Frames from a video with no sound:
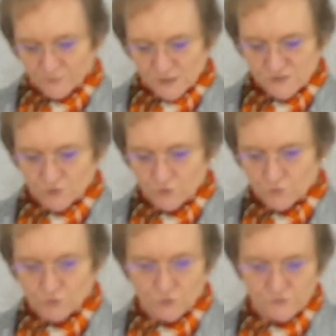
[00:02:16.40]
so you
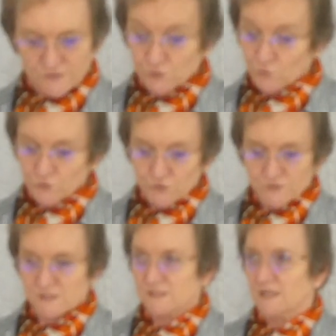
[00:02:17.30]
can use you could use
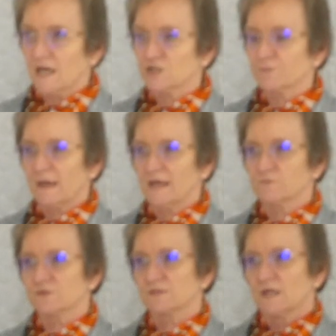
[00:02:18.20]
a starch
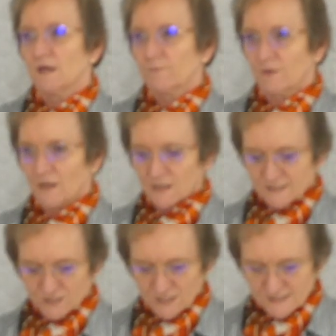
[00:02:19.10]
perhaps but I
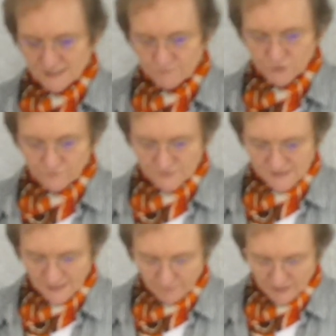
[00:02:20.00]
suggest some sort of a
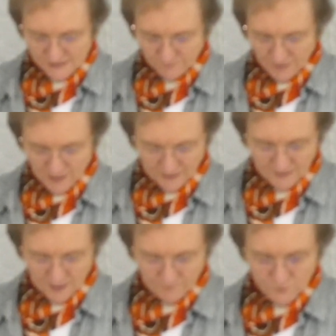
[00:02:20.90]
stabilizer behind
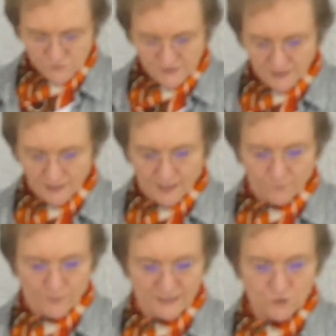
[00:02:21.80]
I'm using a
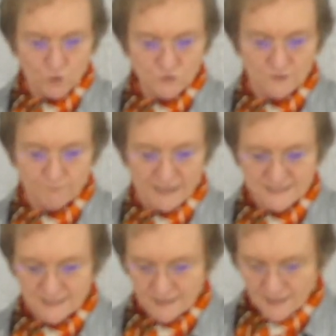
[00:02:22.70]
lightweight cotton
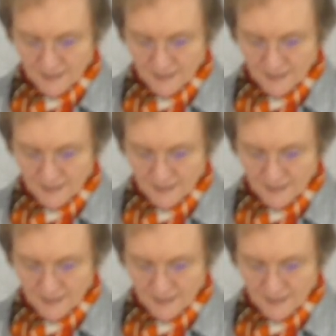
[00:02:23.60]
batting